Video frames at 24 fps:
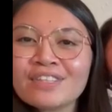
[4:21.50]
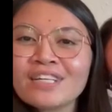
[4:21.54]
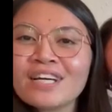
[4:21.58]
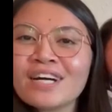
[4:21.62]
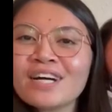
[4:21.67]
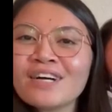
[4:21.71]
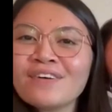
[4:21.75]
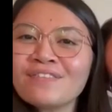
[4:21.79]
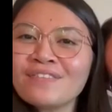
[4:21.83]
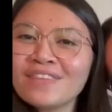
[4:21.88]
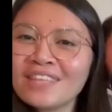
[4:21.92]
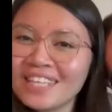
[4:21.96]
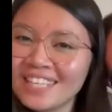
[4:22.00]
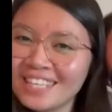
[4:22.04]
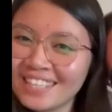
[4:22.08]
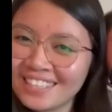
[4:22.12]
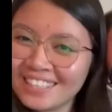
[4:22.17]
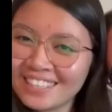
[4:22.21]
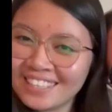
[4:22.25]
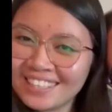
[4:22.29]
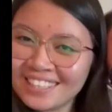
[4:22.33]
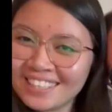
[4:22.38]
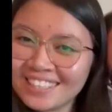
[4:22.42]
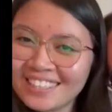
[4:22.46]
come
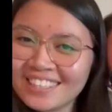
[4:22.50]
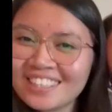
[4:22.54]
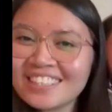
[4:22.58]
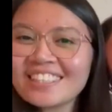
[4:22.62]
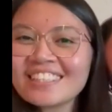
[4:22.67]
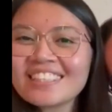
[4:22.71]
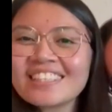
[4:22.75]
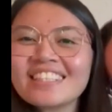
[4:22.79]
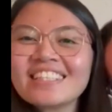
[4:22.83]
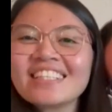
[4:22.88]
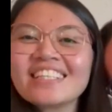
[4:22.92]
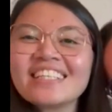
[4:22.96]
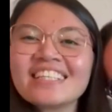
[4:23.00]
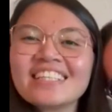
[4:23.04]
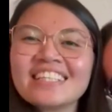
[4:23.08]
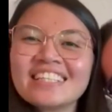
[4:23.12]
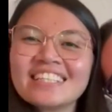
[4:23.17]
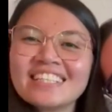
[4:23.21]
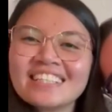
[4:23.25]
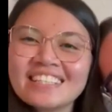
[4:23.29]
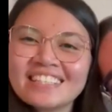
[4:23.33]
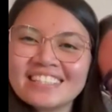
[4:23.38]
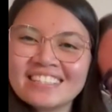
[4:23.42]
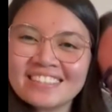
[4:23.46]
here.
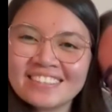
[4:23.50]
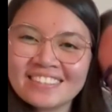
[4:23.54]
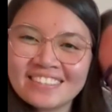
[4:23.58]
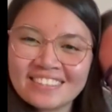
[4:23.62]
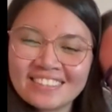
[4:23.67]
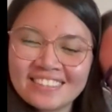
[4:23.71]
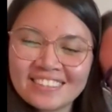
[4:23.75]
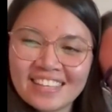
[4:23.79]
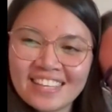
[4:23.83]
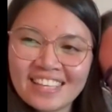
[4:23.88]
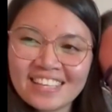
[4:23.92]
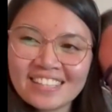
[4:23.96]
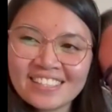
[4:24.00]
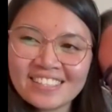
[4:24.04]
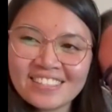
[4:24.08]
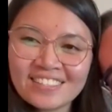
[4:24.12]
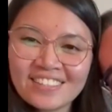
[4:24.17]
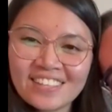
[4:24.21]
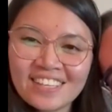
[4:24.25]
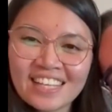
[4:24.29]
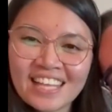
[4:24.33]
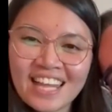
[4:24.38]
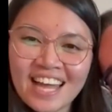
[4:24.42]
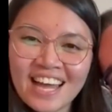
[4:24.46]
So
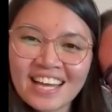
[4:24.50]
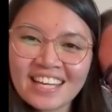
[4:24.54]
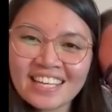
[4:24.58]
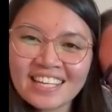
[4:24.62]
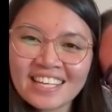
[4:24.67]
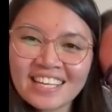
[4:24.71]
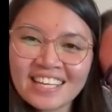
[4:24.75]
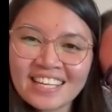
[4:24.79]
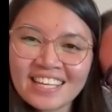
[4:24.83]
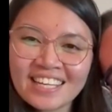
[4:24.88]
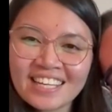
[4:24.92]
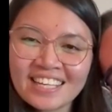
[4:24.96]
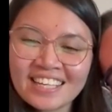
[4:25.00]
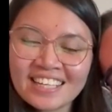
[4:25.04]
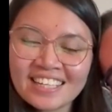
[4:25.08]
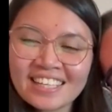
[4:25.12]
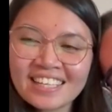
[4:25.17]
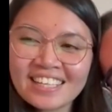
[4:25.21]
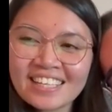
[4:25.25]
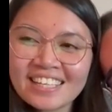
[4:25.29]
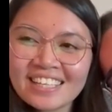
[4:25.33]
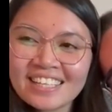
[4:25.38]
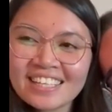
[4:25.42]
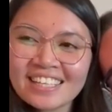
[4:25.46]
enjoy lagi.
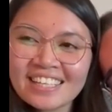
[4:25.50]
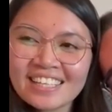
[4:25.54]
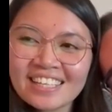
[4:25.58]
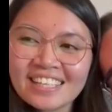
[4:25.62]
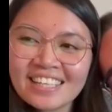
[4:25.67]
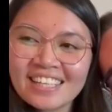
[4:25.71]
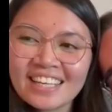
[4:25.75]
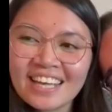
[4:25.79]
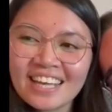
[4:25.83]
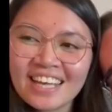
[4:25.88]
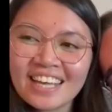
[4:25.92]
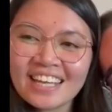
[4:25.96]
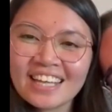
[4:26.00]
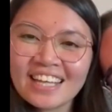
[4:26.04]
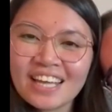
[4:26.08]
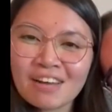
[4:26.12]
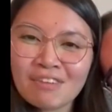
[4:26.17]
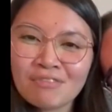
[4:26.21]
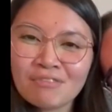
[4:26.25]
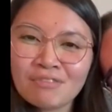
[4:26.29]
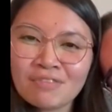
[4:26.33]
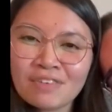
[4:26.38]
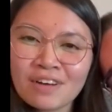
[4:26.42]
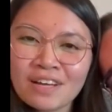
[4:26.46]
And
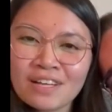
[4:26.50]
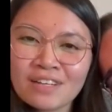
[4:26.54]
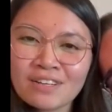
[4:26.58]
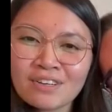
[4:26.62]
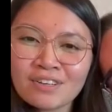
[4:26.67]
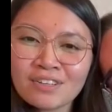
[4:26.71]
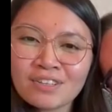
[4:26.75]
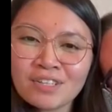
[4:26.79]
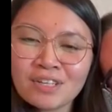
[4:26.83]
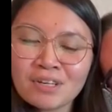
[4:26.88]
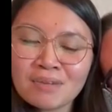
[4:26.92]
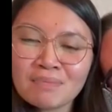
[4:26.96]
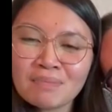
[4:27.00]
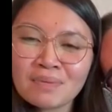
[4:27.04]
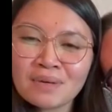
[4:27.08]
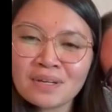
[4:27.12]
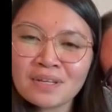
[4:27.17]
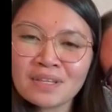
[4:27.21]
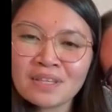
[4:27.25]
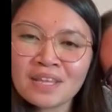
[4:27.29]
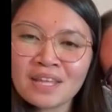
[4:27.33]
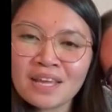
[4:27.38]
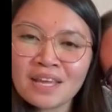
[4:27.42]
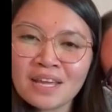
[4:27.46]
have fun on your
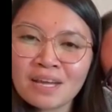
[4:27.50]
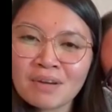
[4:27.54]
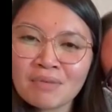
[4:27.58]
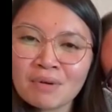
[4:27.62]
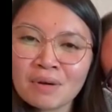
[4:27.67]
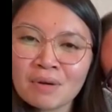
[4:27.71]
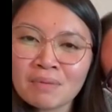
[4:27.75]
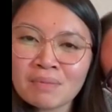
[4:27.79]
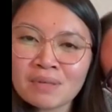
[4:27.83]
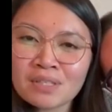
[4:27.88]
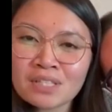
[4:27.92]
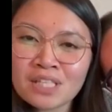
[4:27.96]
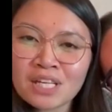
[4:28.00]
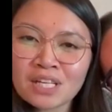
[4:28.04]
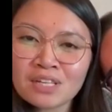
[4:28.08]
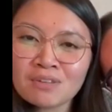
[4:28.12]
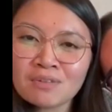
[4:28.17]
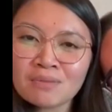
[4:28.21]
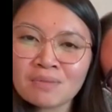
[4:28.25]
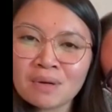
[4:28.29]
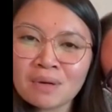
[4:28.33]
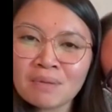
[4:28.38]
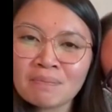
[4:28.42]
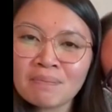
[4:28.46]
birthday. Wag masyado
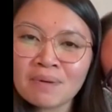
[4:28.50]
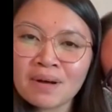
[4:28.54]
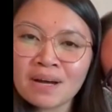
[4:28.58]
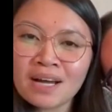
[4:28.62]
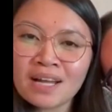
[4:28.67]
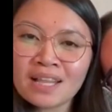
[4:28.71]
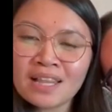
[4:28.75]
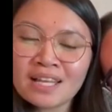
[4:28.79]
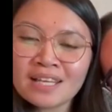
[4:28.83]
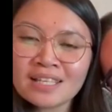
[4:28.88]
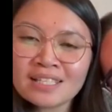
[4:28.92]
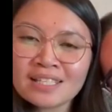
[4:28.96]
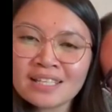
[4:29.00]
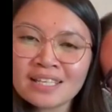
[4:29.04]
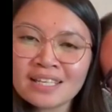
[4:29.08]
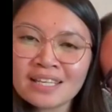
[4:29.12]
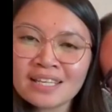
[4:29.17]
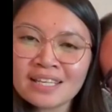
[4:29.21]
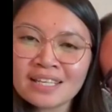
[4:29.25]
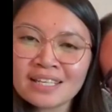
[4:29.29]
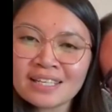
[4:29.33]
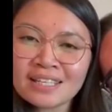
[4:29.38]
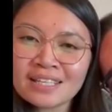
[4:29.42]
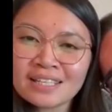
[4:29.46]

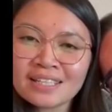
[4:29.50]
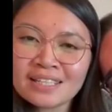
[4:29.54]
magpakalasing.